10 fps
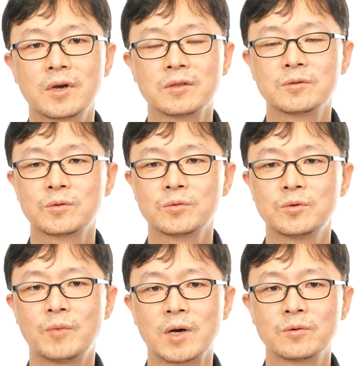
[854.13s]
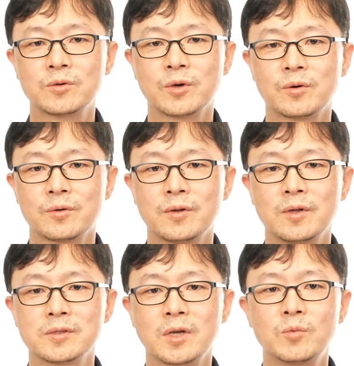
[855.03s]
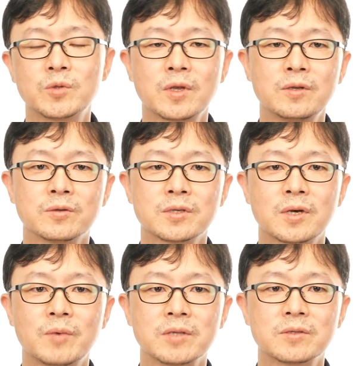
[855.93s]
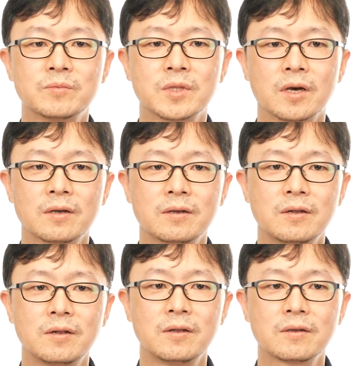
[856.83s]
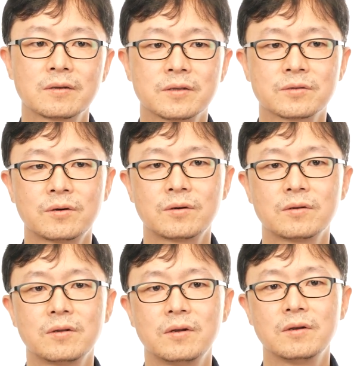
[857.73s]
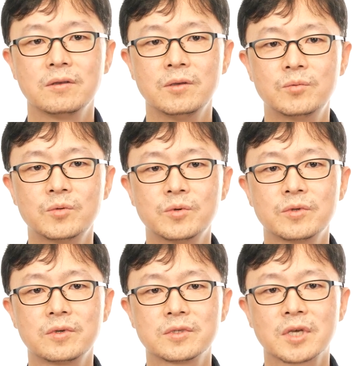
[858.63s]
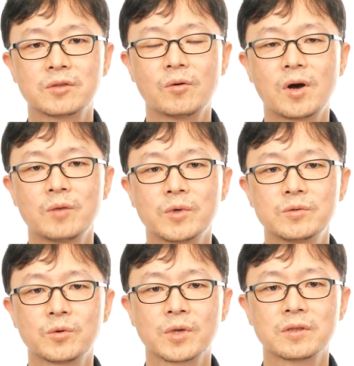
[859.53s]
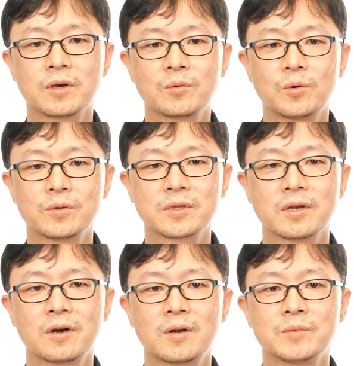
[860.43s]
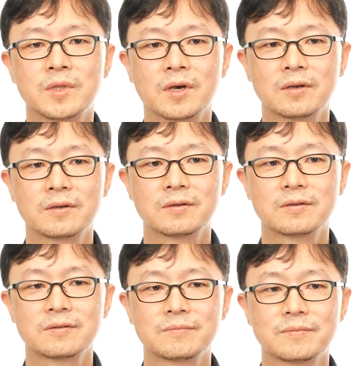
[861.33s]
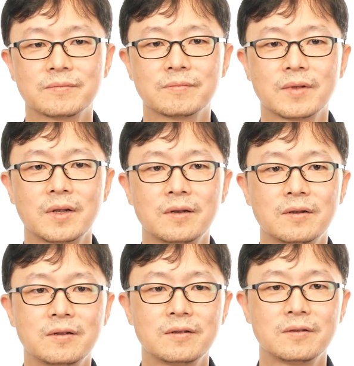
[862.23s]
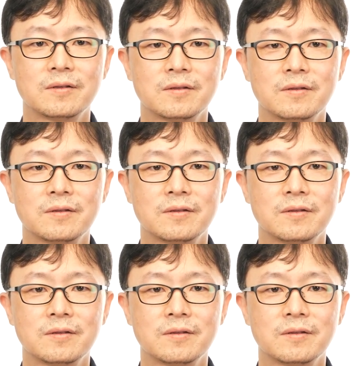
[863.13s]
There may be a possibility of a human error, and there are some more room for making mistakes. So I thought that it would be nice to automate this part.